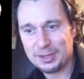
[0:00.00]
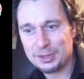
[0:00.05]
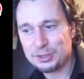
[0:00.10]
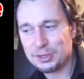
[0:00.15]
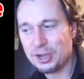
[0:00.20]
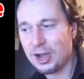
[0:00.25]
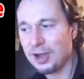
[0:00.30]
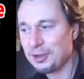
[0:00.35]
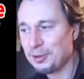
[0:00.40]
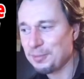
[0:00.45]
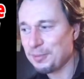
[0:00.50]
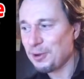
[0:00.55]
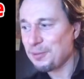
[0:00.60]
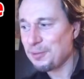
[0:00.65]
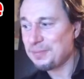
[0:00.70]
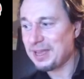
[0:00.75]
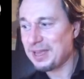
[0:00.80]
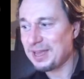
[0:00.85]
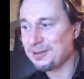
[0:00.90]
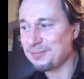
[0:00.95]
Talk
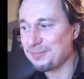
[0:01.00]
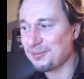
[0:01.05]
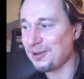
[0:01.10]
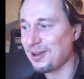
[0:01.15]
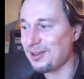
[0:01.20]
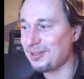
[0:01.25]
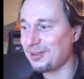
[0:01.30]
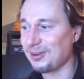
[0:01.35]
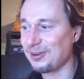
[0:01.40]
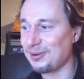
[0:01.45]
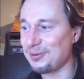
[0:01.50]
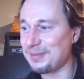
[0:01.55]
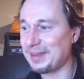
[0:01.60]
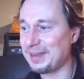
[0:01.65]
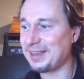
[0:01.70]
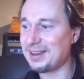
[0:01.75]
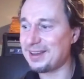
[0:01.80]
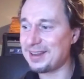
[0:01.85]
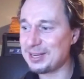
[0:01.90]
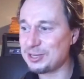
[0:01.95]
about Big Brother. Oh my
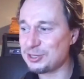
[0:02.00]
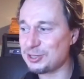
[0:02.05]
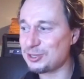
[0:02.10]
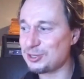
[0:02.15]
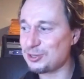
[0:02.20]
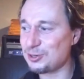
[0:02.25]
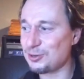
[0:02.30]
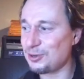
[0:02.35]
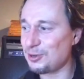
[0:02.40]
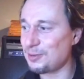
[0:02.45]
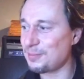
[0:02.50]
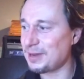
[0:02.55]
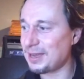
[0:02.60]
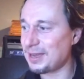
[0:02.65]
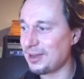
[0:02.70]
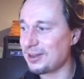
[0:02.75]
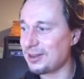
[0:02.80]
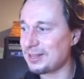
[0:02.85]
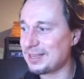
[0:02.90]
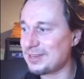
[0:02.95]
God, I should show you
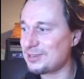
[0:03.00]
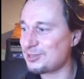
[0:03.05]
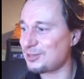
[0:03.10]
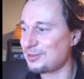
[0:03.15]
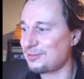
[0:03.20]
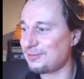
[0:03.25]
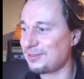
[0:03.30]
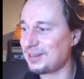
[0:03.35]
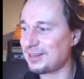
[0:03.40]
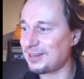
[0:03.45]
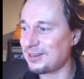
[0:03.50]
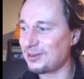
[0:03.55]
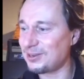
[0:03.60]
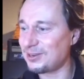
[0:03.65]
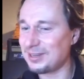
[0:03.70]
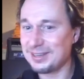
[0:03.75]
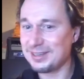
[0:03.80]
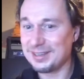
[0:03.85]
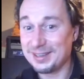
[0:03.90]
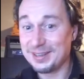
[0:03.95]
my audition video.
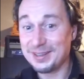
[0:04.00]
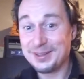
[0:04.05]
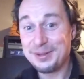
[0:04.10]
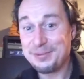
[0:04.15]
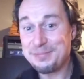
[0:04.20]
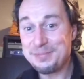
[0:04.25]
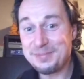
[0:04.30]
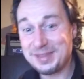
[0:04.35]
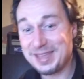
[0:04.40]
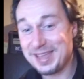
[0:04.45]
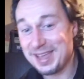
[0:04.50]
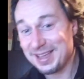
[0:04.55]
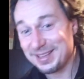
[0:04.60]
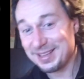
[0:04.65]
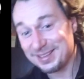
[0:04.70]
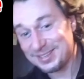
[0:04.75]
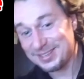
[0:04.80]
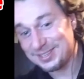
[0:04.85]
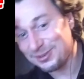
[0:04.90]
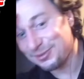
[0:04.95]
I'm
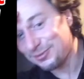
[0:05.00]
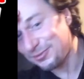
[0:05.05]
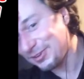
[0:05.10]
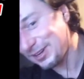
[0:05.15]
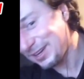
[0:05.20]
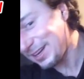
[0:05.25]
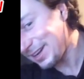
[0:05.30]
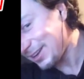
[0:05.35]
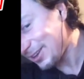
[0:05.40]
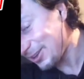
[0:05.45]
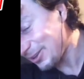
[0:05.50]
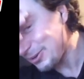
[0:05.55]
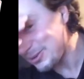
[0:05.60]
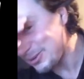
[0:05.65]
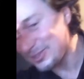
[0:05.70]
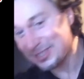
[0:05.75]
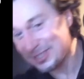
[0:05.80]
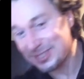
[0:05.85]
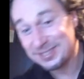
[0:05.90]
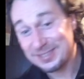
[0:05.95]
getting so friggin'
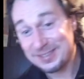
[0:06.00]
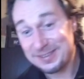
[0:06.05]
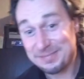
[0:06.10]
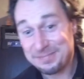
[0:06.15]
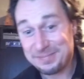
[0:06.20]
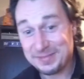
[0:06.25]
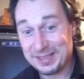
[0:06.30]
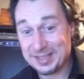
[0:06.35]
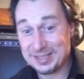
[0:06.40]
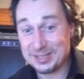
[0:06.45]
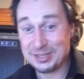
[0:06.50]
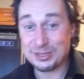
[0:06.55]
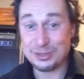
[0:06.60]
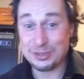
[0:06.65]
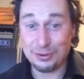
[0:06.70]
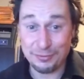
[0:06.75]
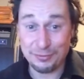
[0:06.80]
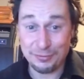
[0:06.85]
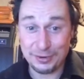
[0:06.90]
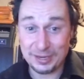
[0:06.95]
close. Getting
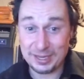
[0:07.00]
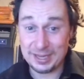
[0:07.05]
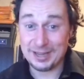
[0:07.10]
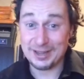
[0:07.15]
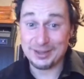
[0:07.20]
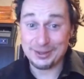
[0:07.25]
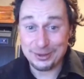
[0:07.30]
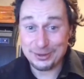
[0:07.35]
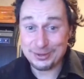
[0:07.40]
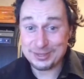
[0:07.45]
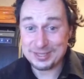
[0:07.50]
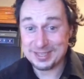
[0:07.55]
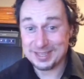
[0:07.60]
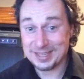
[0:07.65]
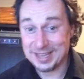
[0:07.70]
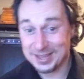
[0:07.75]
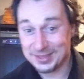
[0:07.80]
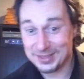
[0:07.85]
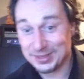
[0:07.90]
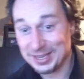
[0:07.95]
so friggin' close to
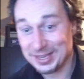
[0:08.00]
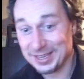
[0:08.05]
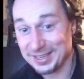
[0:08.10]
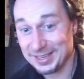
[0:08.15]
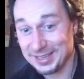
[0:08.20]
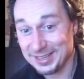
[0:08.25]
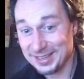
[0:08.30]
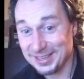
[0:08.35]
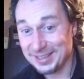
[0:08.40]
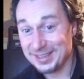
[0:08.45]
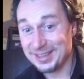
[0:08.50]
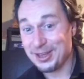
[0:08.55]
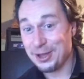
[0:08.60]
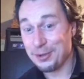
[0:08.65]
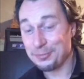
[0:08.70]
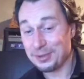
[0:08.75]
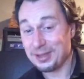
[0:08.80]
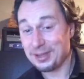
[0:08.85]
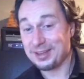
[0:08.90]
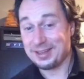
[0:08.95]
that thing.
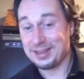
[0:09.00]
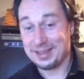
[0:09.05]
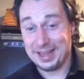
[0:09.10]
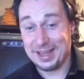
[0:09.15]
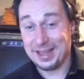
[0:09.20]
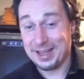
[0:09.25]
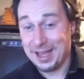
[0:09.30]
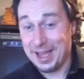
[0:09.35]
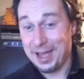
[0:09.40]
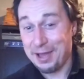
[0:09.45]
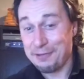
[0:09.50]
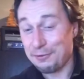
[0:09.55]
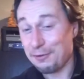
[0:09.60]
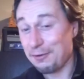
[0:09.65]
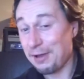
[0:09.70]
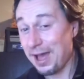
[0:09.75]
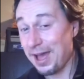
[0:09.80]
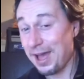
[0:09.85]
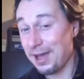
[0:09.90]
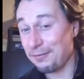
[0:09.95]
I
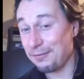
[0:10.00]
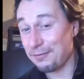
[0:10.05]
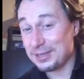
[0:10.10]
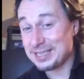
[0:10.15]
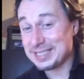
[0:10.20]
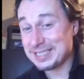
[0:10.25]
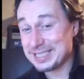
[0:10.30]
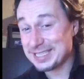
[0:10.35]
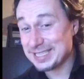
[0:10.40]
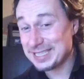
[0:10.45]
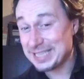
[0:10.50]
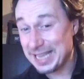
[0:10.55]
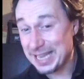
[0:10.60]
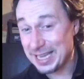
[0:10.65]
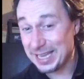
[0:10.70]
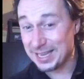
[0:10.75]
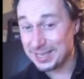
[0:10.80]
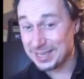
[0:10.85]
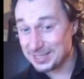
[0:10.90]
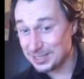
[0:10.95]
have a
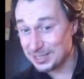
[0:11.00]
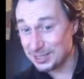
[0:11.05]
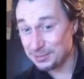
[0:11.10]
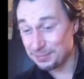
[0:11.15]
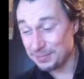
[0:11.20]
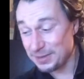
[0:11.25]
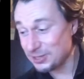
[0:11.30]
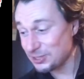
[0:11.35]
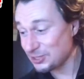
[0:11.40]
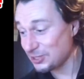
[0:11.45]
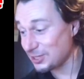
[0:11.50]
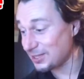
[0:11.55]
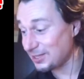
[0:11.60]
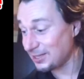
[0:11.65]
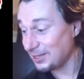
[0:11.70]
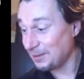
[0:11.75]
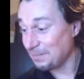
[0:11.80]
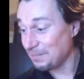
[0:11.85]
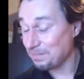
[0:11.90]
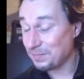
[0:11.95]
sneaking suspicion
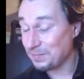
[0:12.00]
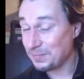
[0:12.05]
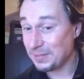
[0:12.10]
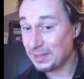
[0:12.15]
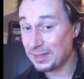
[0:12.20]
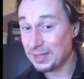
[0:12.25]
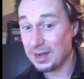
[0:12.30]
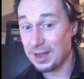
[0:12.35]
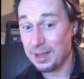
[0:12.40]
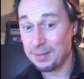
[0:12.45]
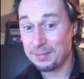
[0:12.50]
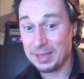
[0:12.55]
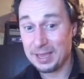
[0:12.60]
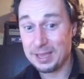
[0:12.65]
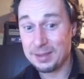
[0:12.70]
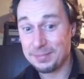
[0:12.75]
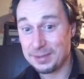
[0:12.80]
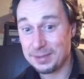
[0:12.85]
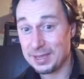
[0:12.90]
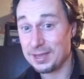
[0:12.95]
that I
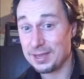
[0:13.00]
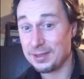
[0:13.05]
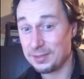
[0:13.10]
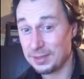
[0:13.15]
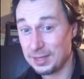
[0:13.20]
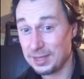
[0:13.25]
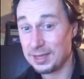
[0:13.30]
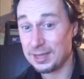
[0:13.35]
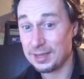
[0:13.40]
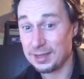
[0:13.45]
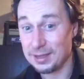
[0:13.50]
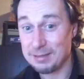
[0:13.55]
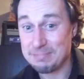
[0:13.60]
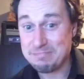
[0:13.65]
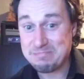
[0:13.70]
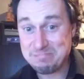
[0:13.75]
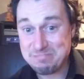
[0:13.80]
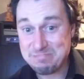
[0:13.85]
may be in the